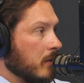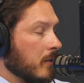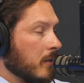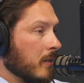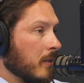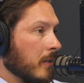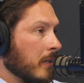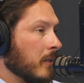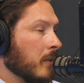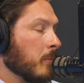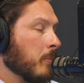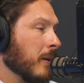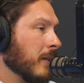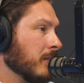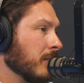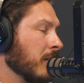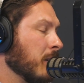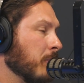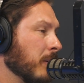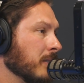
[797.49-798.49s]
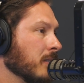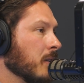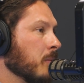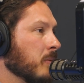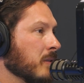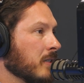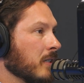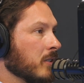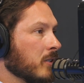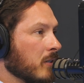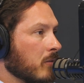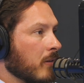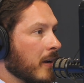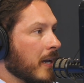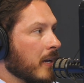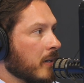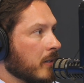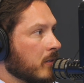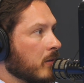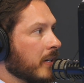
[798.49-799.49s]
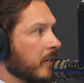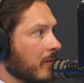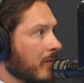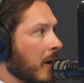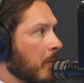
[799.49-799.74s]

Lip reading: Right? It depends. It depends on the position, right? A director